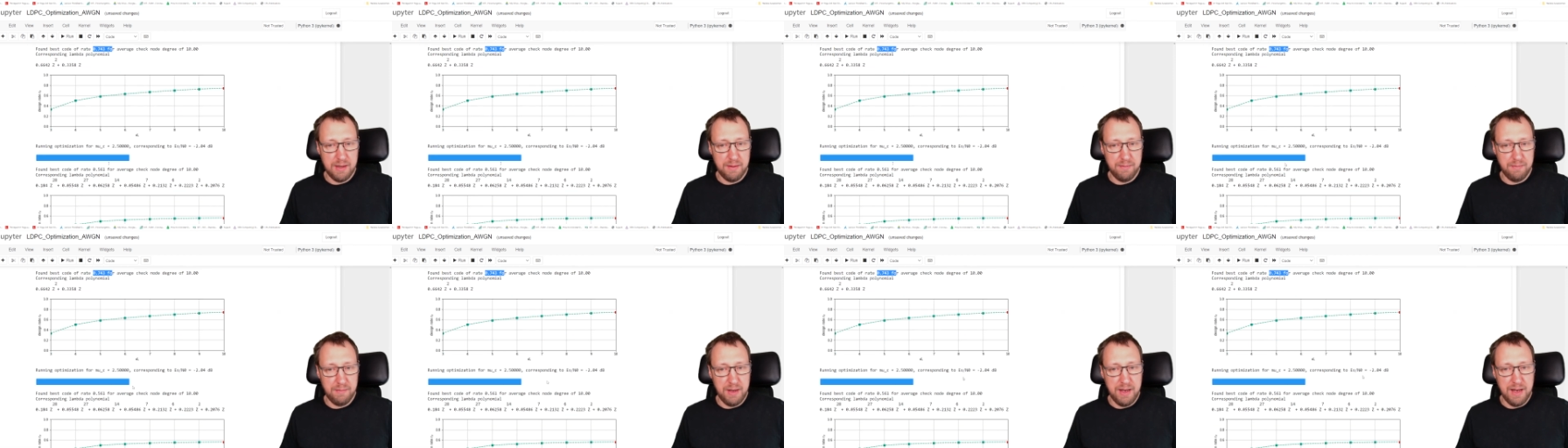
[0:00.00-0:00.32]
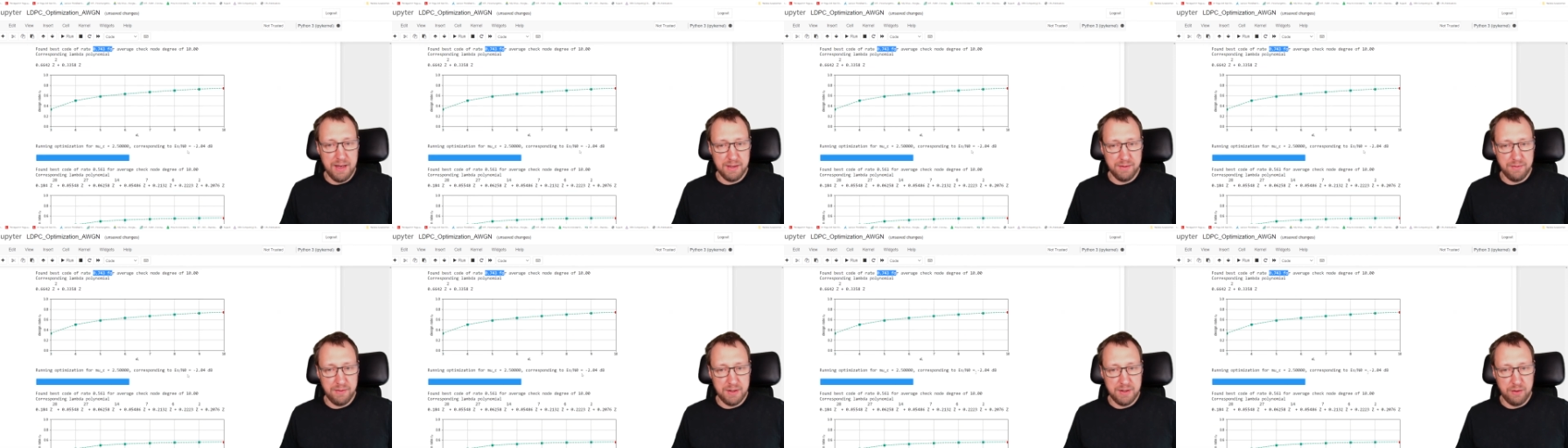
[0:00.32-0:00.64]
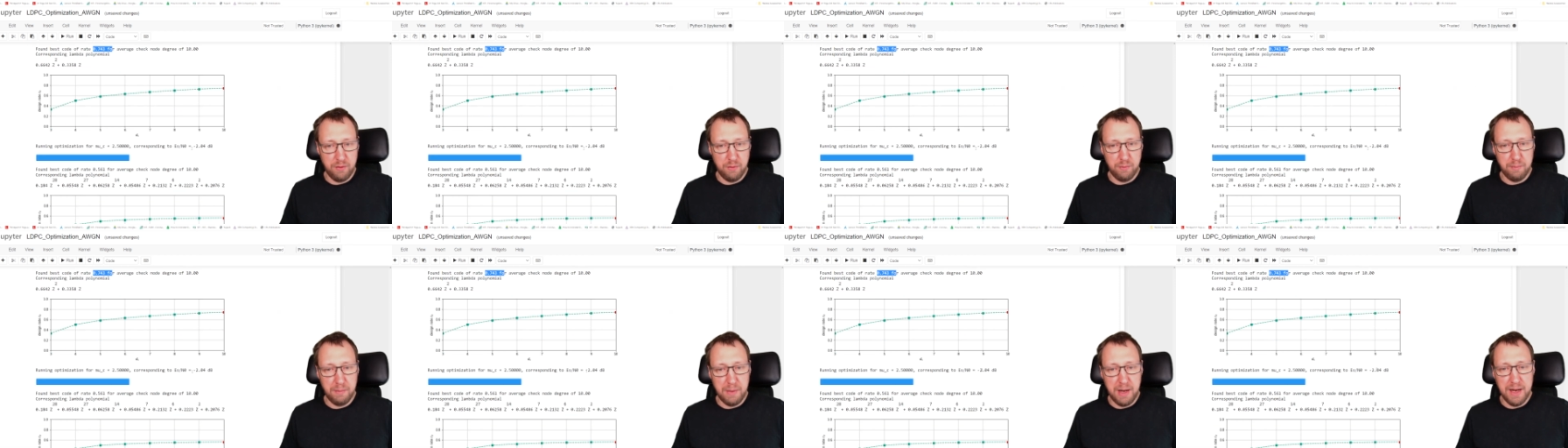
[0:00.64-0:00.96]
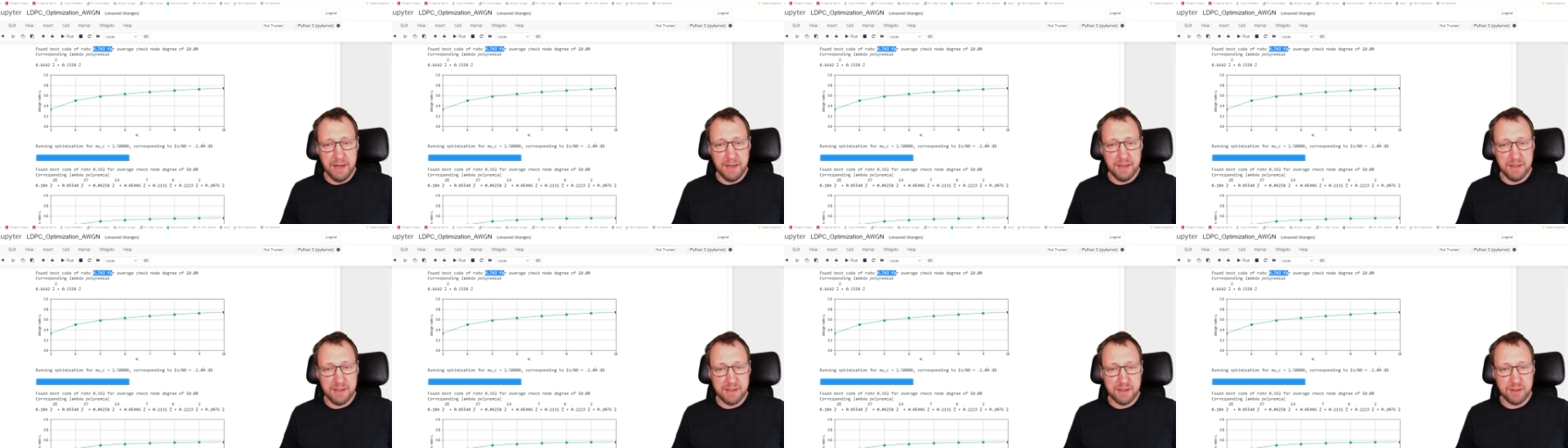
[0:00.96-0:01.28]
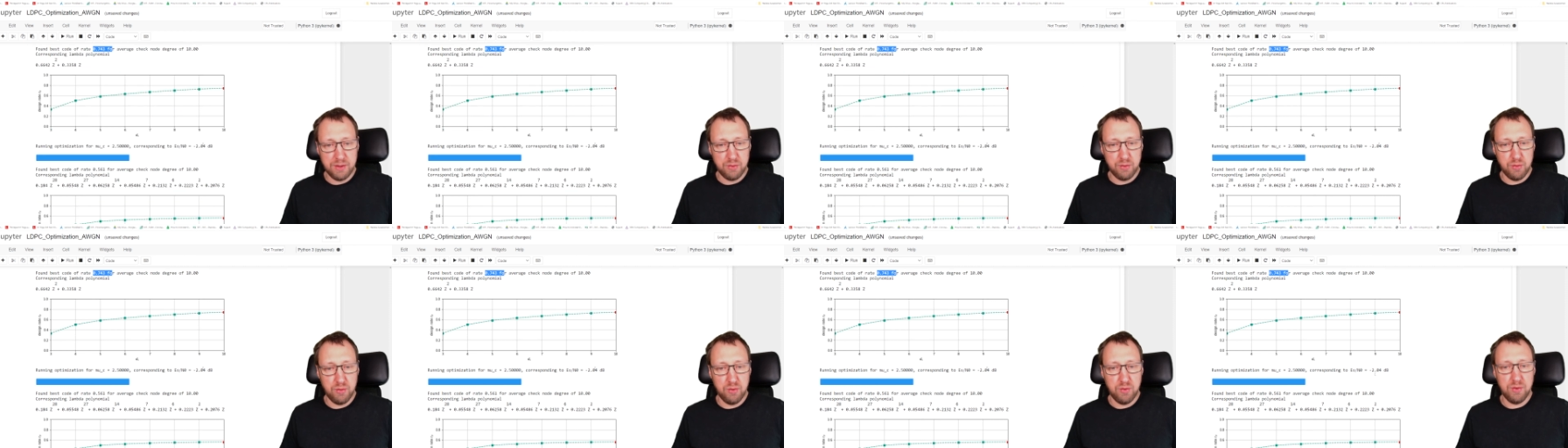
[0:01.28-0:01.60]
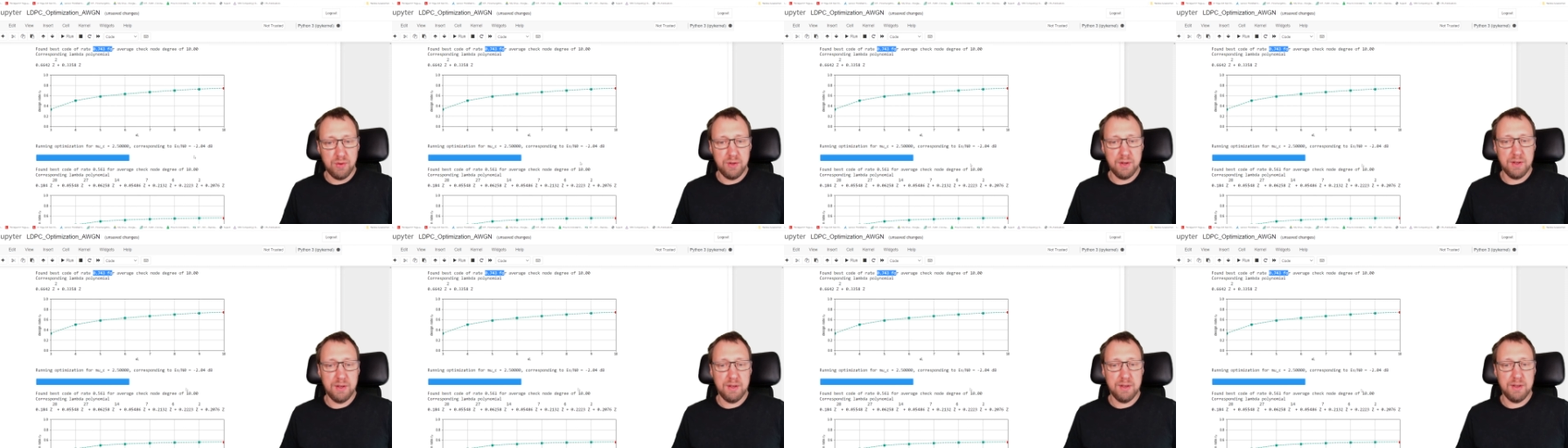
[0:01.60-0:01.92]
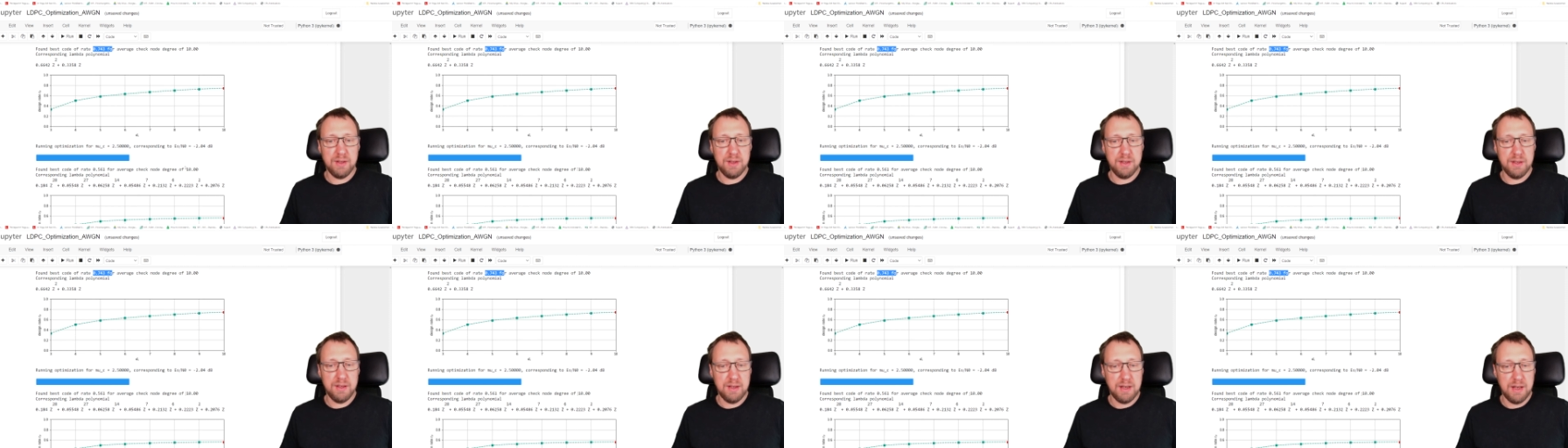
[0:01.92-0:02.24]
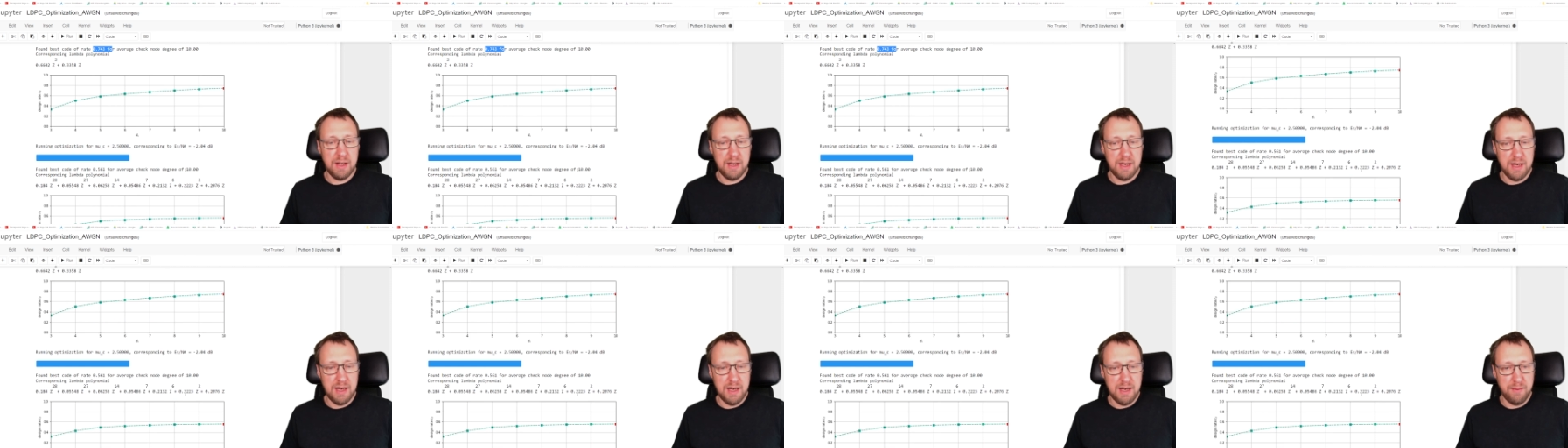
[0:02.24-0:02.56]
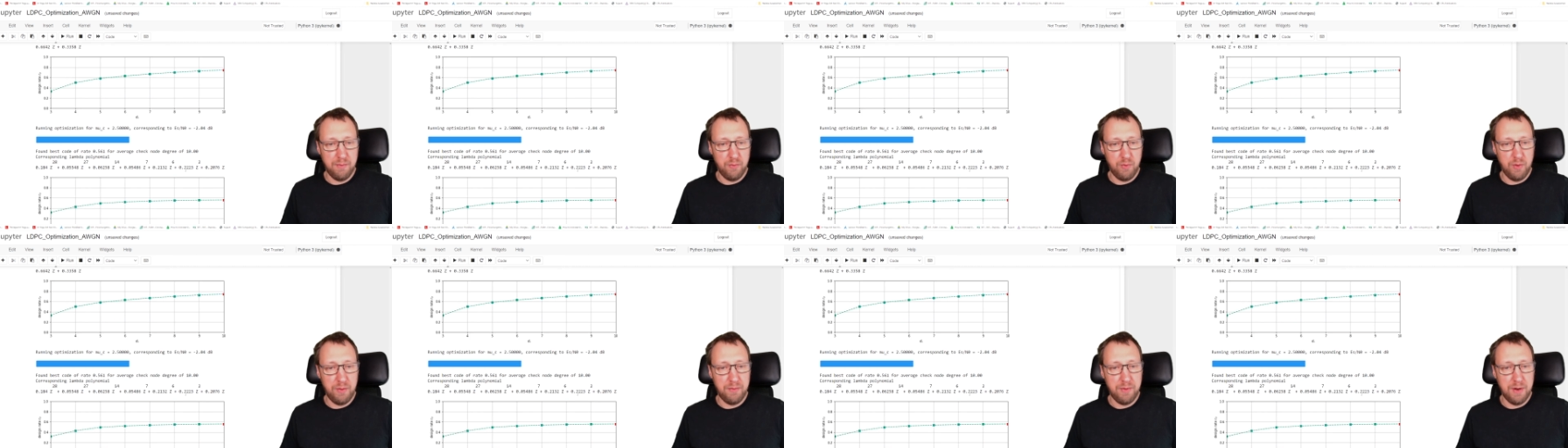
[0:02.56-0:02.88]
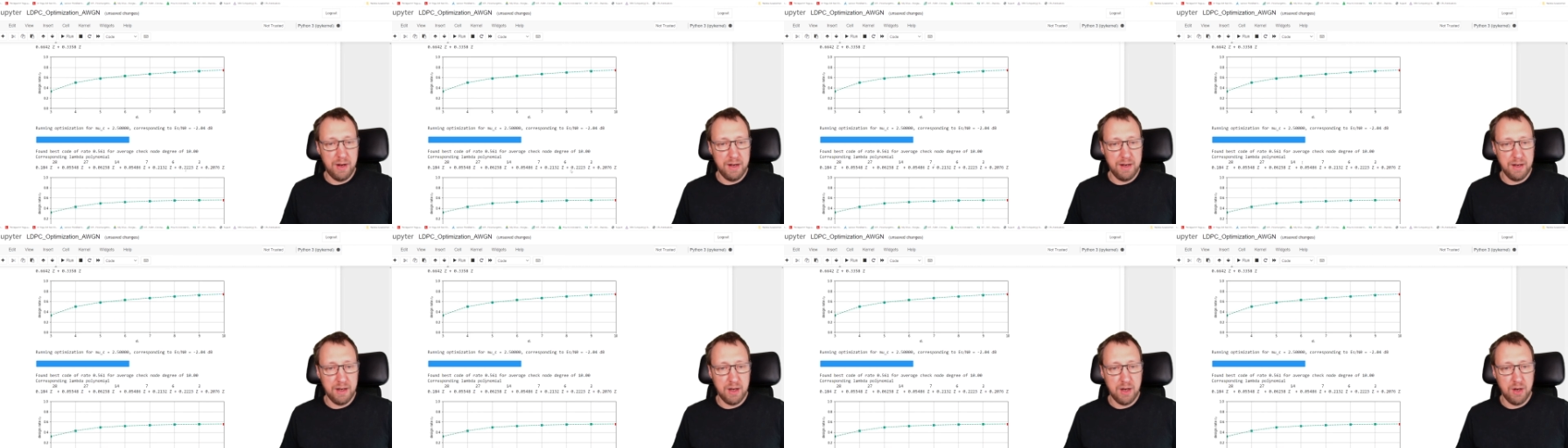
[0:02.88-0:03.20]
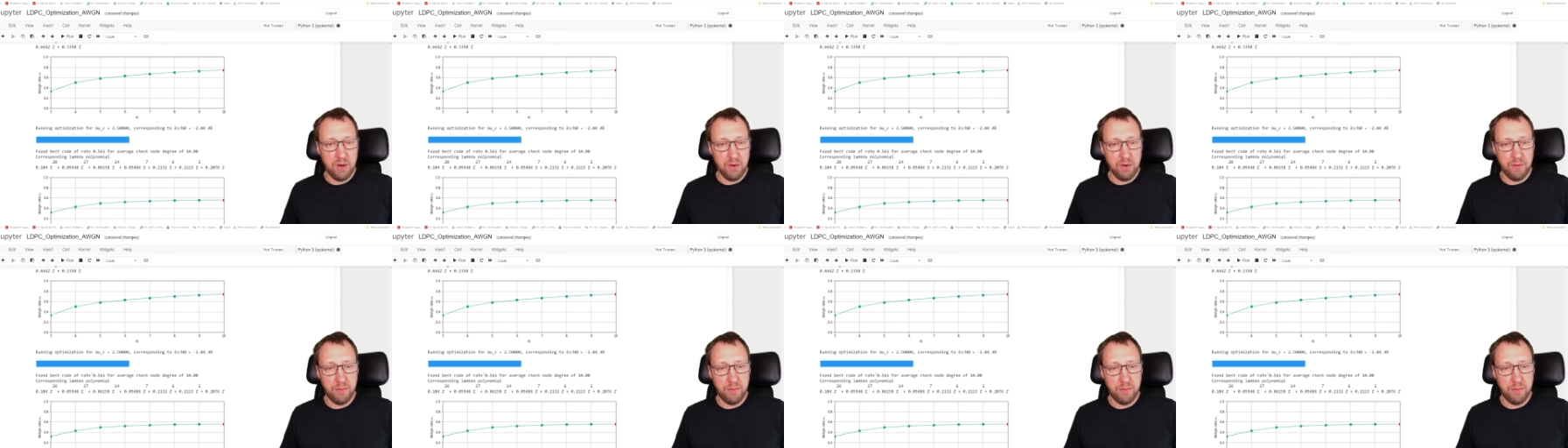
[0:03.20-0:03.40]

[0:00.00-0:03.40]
ES over 0 minus 2. We find a code